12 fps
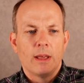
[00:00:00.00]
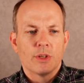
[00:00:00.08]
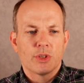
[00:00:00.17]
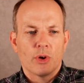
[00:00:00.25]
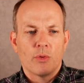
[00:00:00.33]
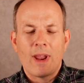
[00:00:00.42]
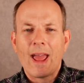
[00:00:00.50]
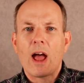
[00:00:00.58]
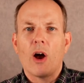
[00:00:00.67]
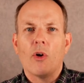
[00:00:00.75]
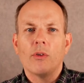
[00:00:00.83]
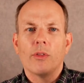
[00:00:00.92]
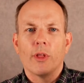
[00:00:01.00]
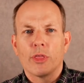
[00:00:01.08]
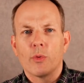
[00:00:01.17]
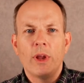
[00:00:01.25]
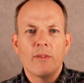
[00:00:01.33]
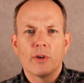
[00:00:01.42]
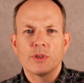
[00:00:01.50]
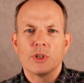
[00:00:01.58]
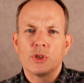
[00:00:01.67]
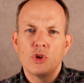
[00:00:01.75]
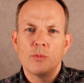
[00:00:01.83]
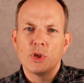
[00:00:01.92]
So now the three versus
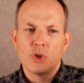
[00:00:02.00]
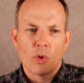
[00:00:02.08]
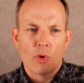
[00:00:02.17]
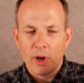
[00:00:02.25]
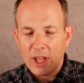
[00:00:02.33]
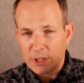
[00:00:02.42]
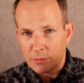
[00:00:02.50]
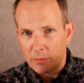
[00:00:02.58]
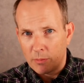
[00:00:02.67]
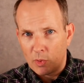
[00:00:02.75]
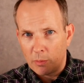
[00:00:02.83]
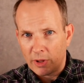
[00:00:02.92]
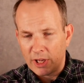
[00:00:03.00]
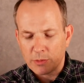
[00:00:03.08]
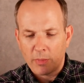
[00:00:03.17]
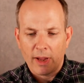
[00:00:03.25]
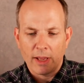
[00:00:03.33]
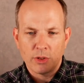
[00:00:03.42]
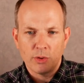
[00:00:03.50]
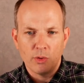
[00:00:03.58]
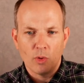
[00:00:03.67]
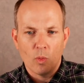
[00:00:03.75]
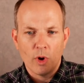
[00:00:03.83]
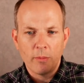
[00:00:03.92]
two majority has been replaced by a two
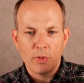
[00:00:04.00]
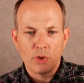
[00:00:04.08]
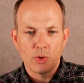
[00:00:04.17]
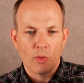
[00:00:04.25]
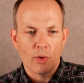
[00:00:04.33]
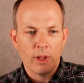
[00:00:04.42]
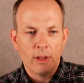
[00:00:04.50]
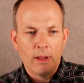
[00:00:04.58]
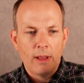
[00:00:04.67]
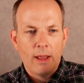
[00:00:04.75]
to one majority,